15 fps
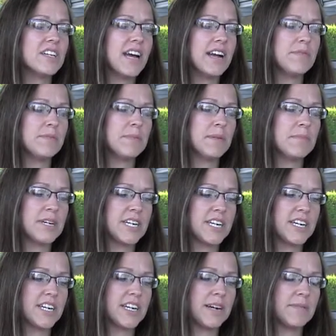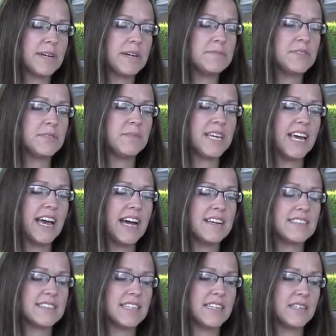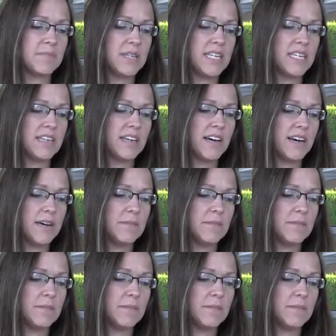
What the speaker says: I remember her coming up to me asking me,